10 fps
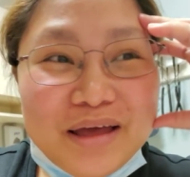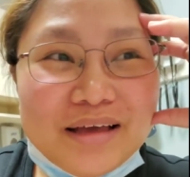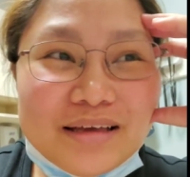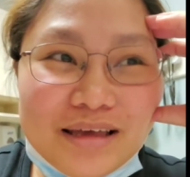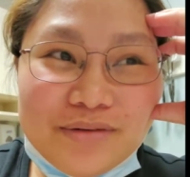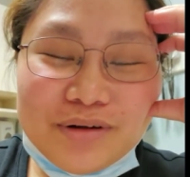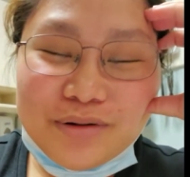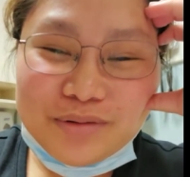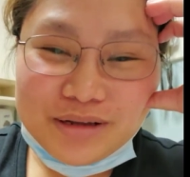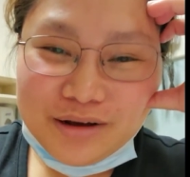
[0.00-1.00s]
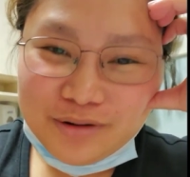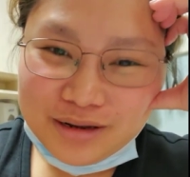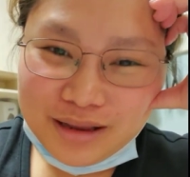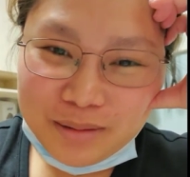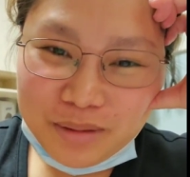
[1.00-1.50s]
he will only call
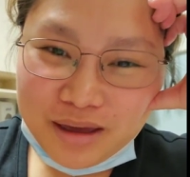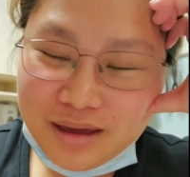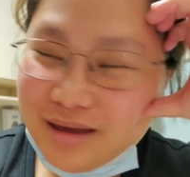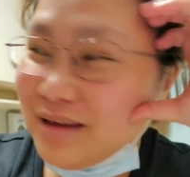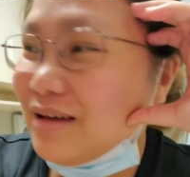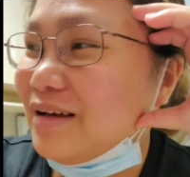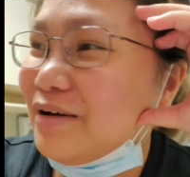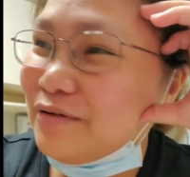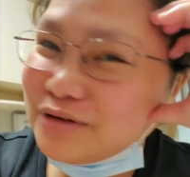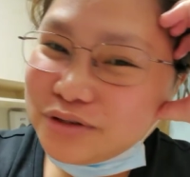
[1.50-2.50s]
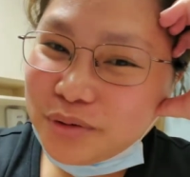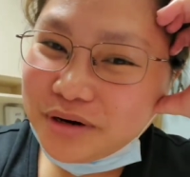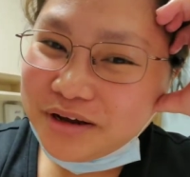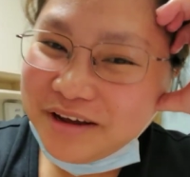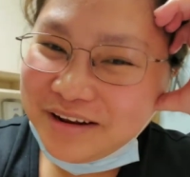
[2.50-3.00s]
it ma shortcut